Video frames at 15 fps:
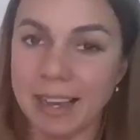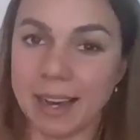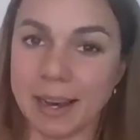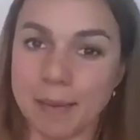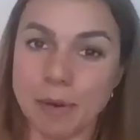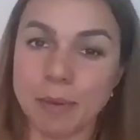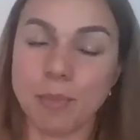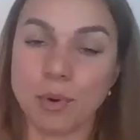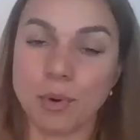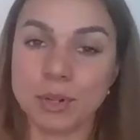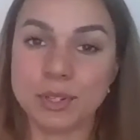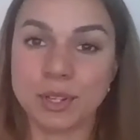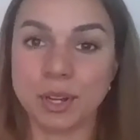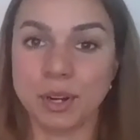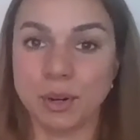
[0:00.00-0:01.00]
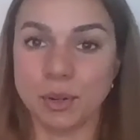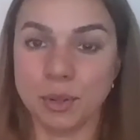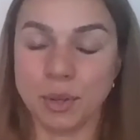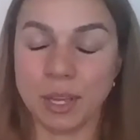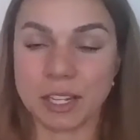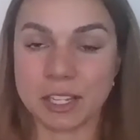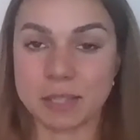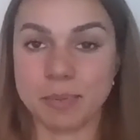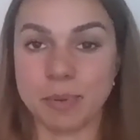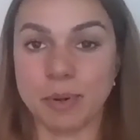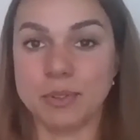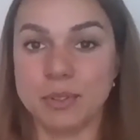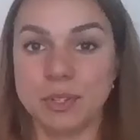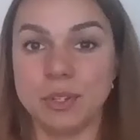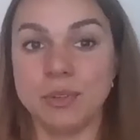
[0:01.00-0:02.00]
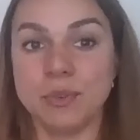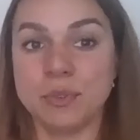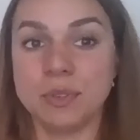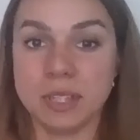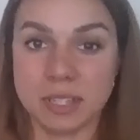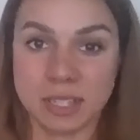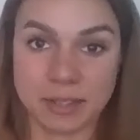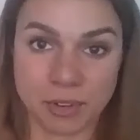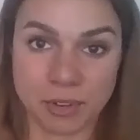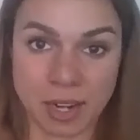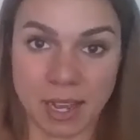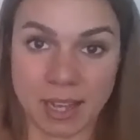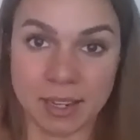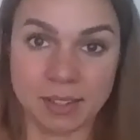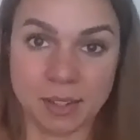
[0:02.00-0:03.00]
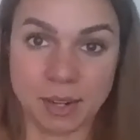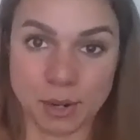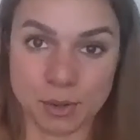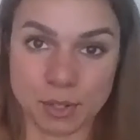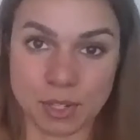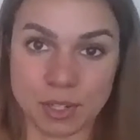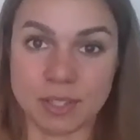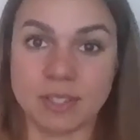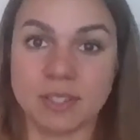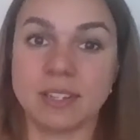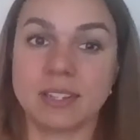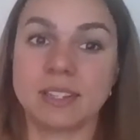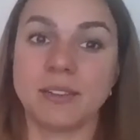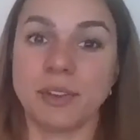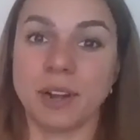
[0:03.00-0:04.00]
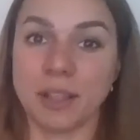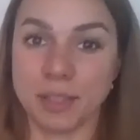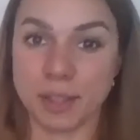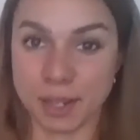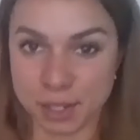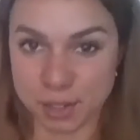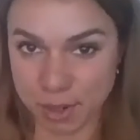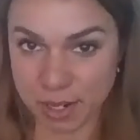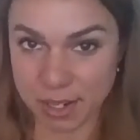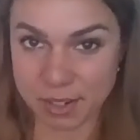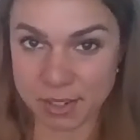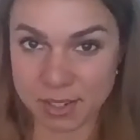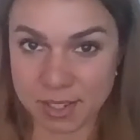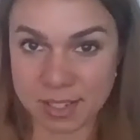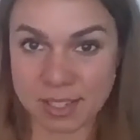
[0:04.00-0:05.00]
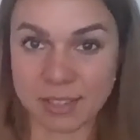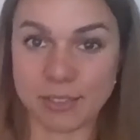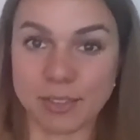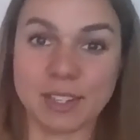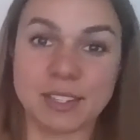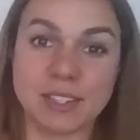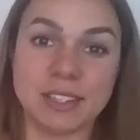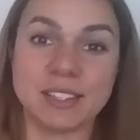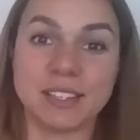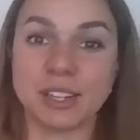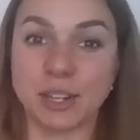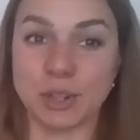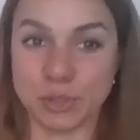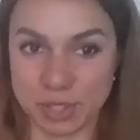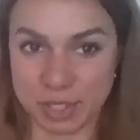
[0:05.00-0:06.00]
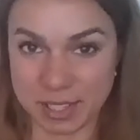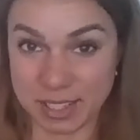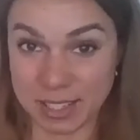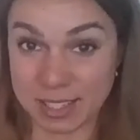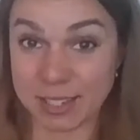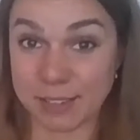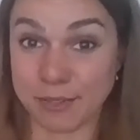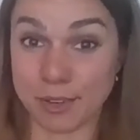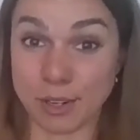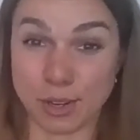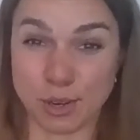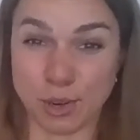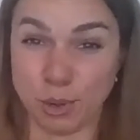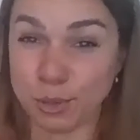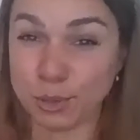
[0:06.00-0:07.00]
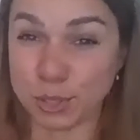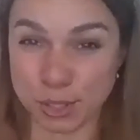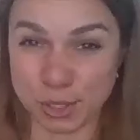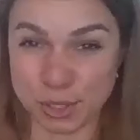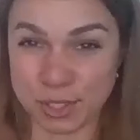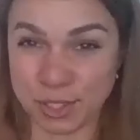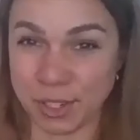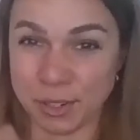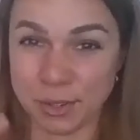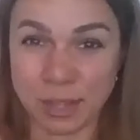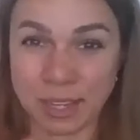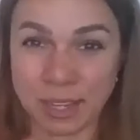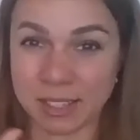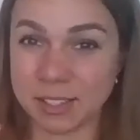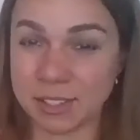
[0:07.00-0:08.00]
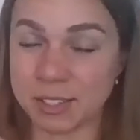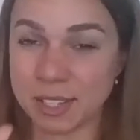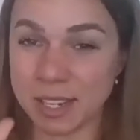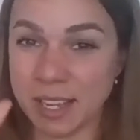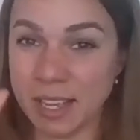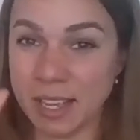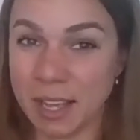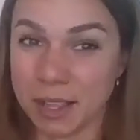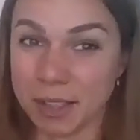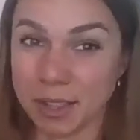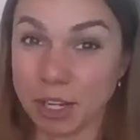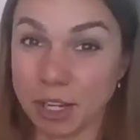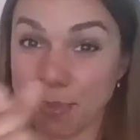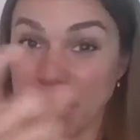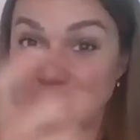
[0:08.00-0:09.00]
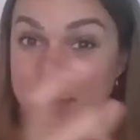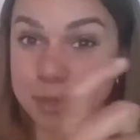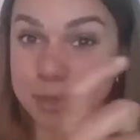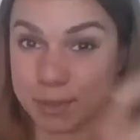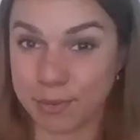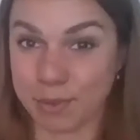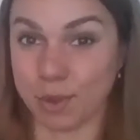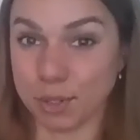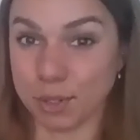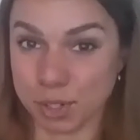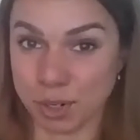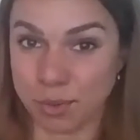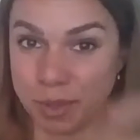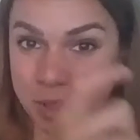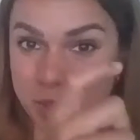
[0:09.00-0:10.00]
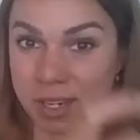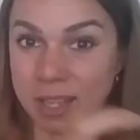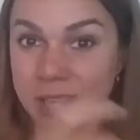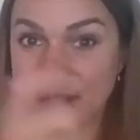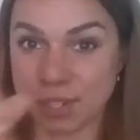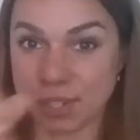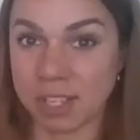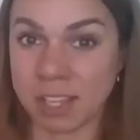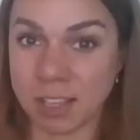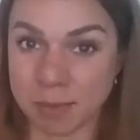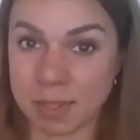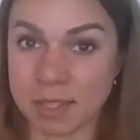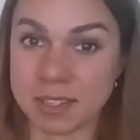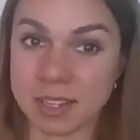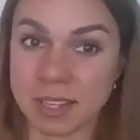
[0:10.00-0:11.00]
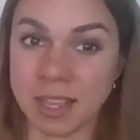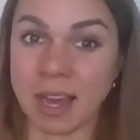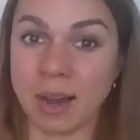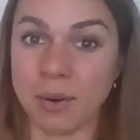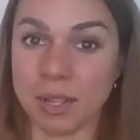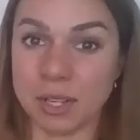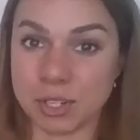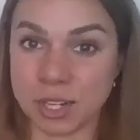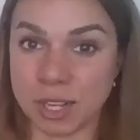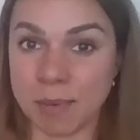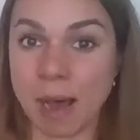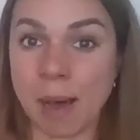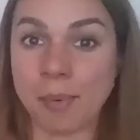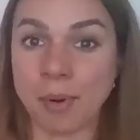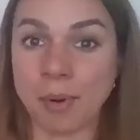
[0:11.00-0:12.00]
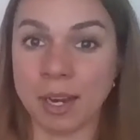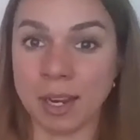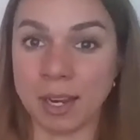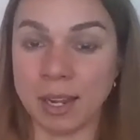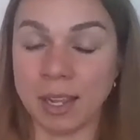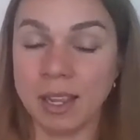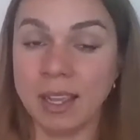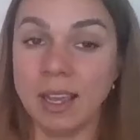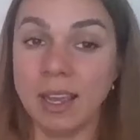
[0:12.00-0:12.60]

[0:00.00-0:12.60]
Um, but more so, you get exposed to six different head coaches, six different athletic trainers, six different assistant coaches, six different cultures, you know, like just little bubbles of culture within each team and seeing how each team operated.